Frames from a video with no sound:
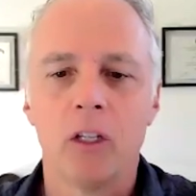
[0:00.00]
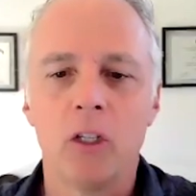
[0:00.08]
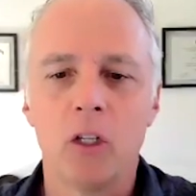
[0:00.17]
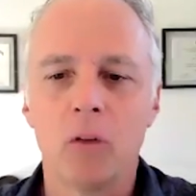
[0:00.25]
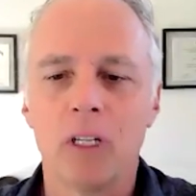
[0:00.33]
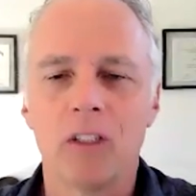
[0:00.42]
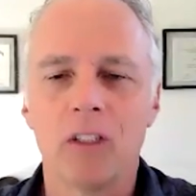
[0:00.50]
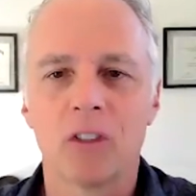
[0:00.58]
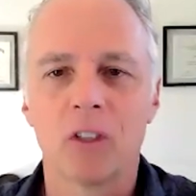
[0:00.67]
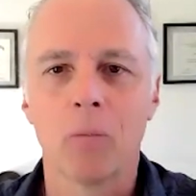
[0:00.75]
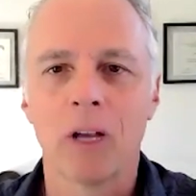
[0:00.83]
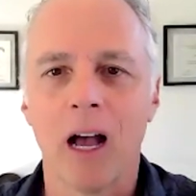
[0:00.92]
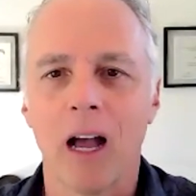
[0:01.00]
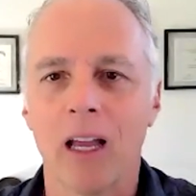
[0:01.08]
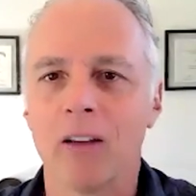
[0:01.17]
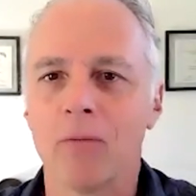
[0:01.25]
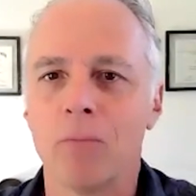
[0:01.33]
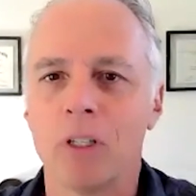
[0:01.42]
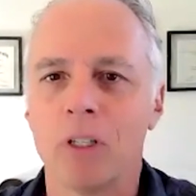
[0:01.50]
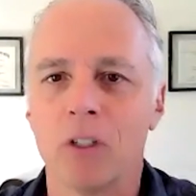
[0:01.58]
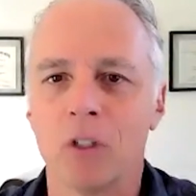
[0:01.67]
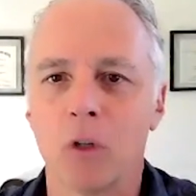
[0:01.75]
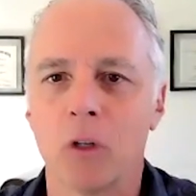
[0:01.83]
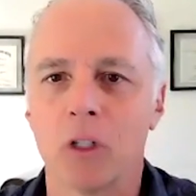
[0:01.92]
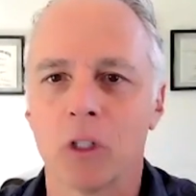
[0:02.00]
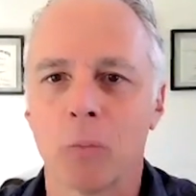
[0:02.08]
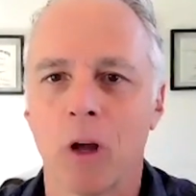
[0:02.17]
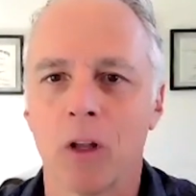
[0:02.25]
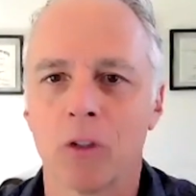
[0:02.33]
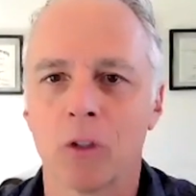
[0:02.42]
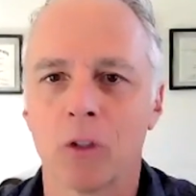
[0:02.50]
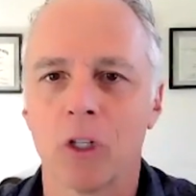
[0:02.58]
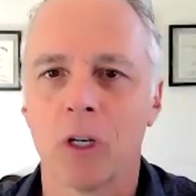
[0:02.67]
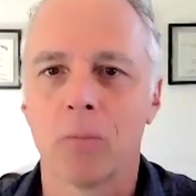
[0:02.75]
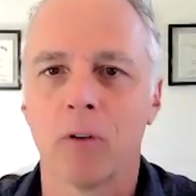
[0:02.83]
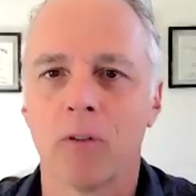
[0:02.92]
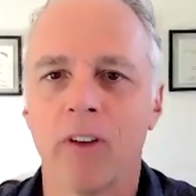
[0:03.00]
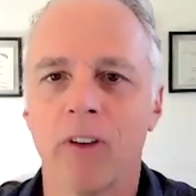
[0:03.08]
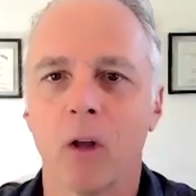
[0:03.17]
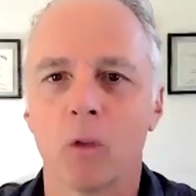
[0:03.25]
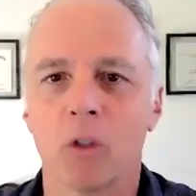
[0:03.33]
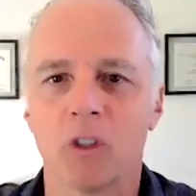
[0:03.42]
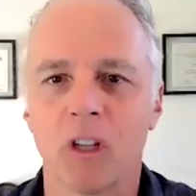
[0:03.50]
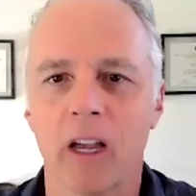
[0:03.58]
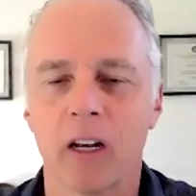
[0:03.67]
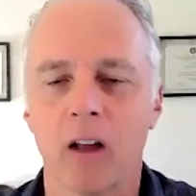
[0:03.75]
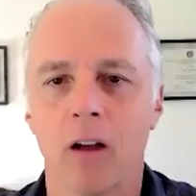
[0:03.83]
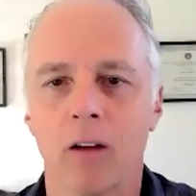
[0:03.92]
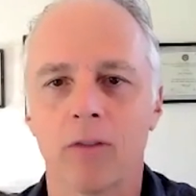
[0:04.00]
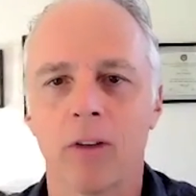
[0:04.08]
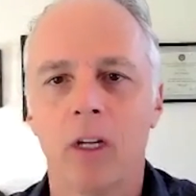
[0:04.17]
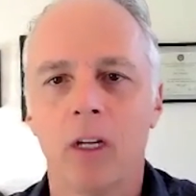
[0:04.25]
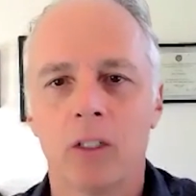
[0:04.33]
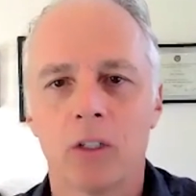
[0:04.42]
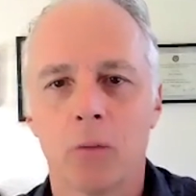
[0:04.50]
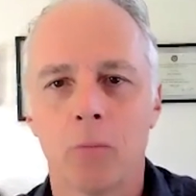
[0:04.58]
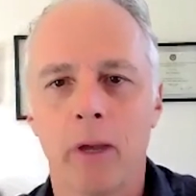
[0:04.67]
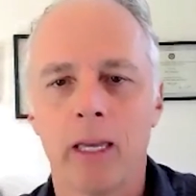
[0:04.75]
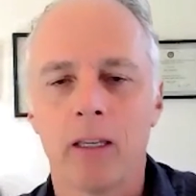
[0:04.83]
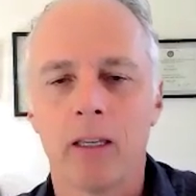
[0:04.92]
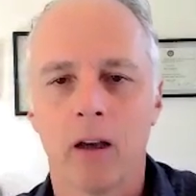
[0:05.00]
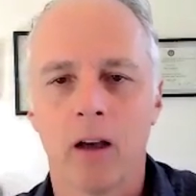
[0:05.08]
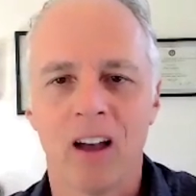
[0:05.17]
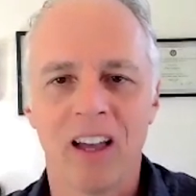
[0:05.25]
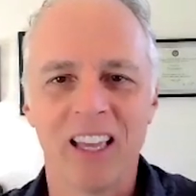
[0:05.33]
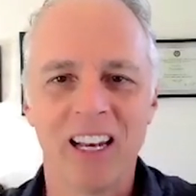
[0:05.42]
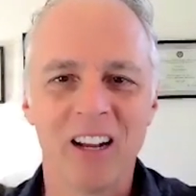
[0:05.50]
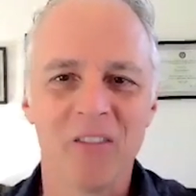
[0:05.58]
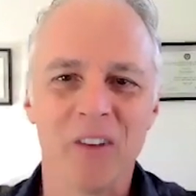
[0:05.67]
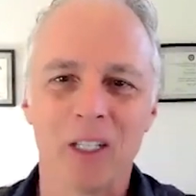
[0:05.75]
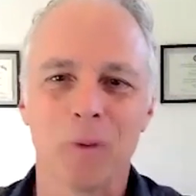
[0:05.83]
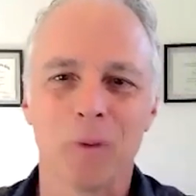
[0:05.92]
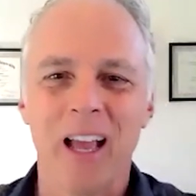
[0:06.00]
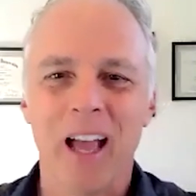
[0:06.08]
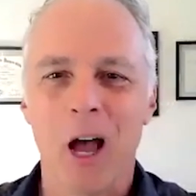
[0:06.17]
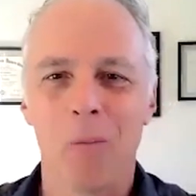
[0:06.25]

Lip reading: do you need some kind of business unit sponsorship or fellow sign off to make an investment?